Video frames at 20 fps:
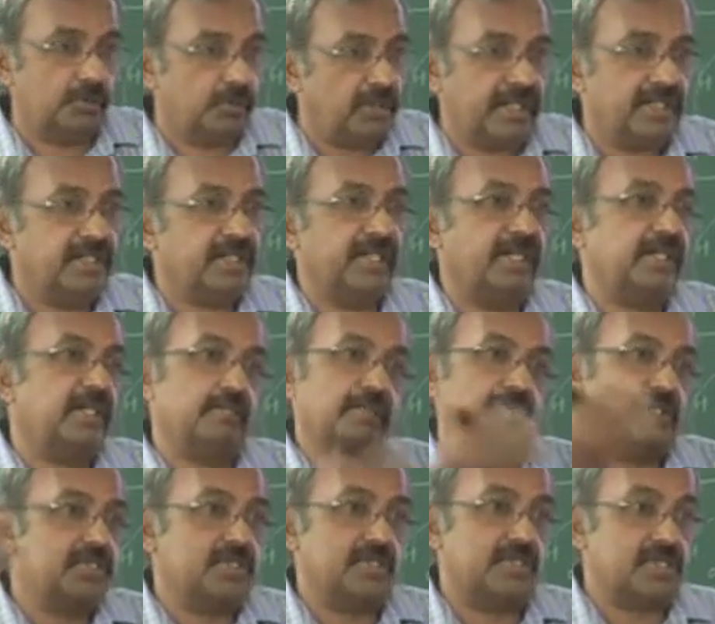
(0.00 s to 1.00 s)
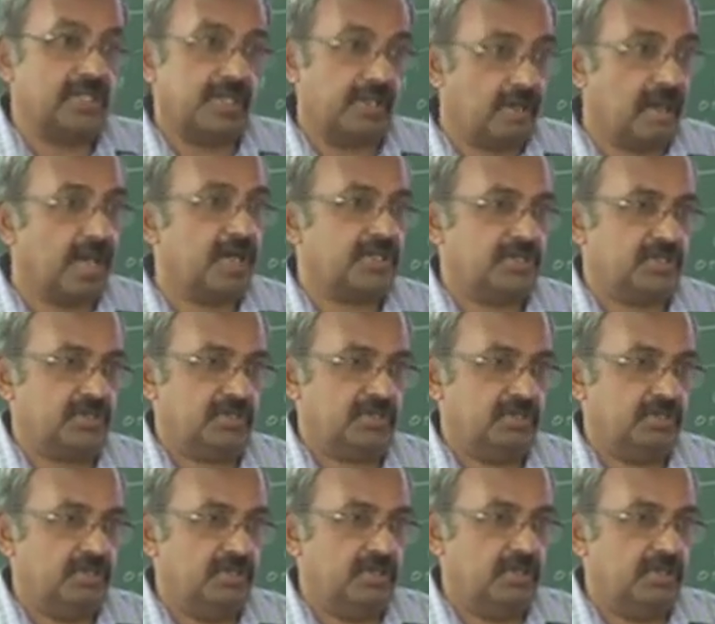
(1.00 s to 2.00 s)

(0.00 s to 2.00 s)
Today, the database is large.